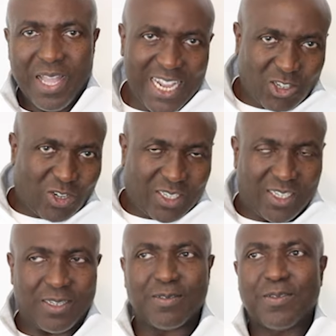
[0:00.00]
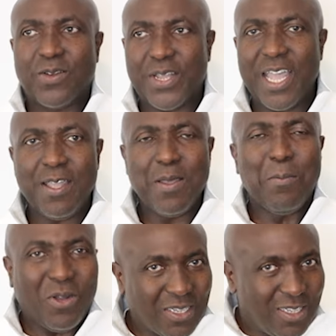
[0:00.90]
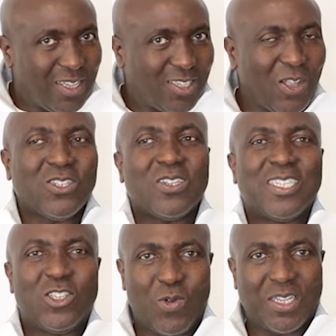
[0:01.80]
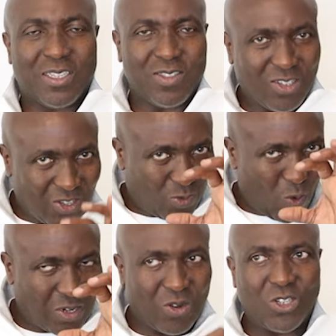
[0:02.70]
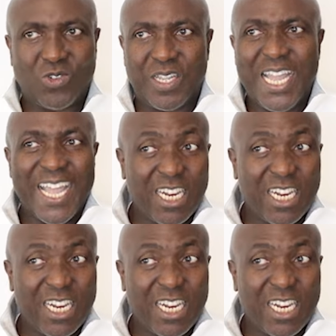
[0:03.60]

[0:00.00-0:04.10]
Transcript: Interesting, okay? But it's not just the US, not just one country.